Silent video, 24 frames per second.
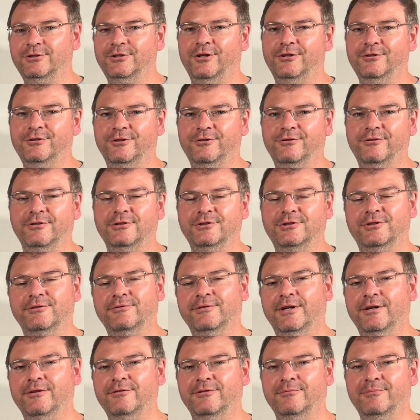Chargers and
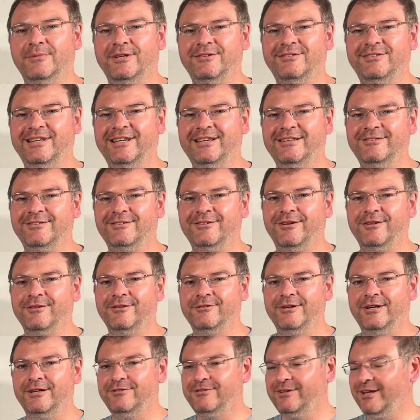Chevelles and Mustangs and all the
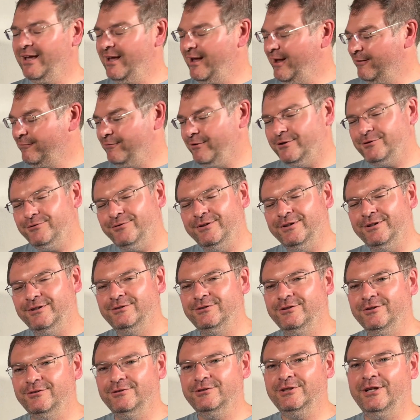rest, Fresh Vintage
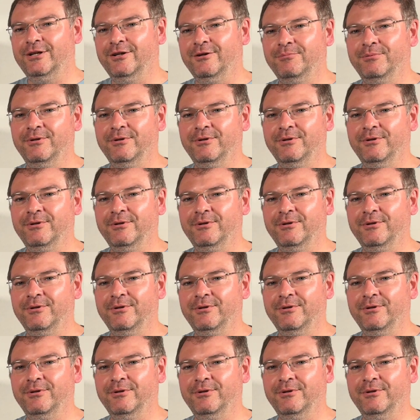is your channel.